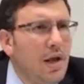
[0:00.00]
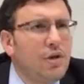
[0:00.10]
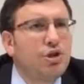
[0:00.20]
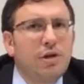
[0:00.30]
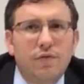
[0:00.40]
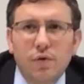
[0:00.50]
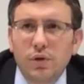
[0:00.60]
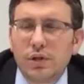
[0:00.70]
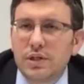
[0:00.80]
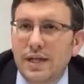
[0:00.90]

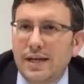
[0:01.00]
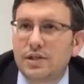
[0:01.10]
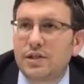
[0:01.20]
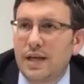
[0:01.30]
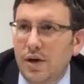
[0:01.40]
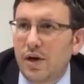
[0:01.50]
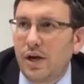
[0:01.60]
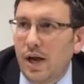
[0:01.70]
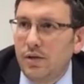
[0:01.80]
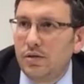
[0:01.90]
Shavuot is next Saturday
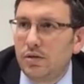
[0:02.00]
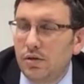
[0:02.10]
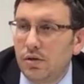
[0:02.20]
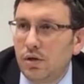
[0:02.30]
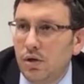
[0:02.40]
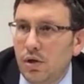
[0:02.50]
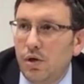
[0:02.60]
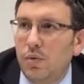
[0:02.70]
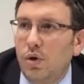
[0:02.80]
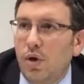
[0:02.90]
night.
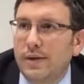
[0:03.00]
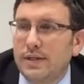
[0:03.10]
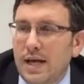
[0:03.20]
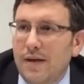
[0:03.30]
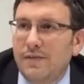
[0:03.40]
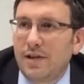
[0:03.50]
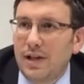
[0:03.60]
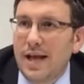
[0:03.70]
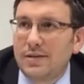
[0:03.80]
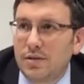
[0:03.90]
We're going to have
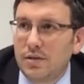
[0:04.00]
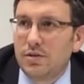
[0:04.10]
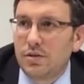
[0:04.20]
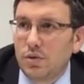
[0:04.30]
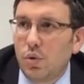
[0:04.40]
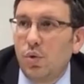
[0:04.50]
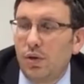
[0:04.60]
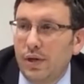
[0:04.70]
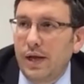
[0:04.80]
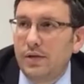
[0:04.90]
classes all
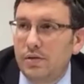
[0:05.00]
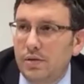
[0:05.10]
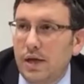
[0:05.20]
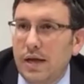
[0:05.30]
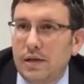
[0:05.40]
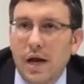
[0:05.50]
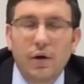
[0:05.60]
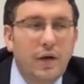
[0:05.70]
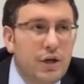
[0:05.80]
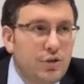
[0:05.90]
night at
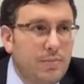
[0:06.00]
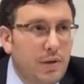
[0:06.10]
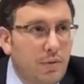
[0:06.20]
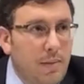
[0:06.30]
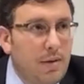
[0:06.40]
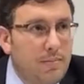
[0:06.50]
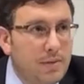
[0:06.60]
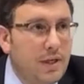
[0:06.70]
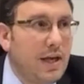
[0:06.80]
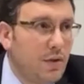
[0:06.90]
Congregation Beth Rambam,
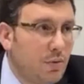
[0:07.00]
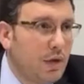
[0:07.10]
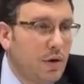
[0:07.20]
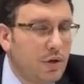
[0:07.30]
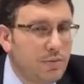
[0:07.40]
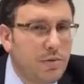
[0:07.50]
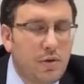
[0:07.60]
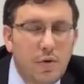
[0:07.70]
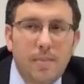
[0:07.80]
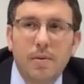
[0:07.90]
together with Congregation Beth
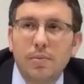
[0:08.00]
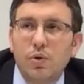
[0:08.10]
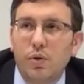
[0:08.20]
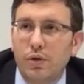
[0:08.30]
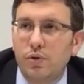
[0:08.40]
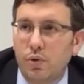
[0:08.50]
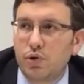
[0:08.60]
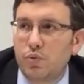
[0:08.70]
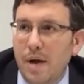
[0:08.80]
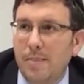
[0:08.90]
Rambam, but all the Torch
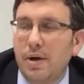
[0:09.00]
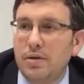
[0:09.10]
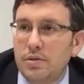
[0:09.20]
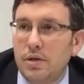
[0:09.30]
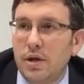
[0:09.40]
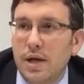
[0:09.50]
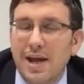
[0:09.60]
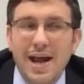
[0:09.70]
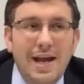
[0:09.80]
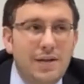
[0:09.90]
rabbis
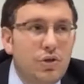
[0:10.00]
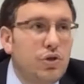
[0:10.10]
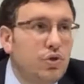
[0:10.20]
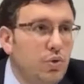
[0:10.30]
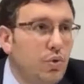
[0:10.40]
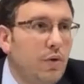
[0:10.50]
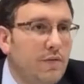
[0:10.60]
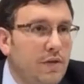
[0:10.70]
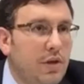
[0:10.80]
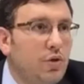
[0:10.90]
and 2
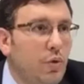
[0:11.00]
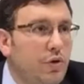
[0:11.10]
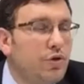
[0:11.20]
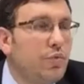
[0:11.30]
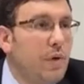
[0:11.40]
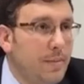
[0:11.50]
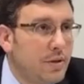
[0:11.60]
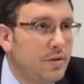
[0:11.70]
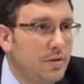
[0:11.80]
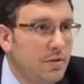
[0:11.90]
of the Torch
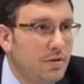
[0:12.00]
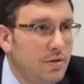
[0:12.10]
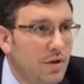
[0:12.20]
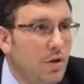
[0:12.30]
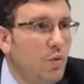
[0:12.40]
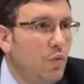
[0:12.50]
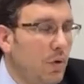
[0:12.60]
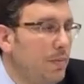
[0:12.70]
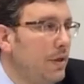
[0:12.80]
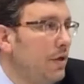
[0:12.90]
Rebbitzins will
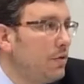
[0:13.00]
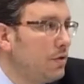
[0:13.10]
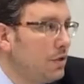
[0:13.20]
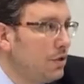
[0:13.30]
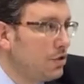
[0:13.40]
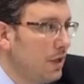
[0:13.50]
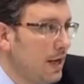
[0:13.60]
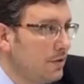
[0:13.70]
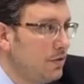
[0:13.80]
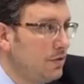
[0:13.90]
be there to teach
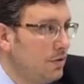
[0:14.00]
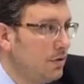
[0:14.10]
classes.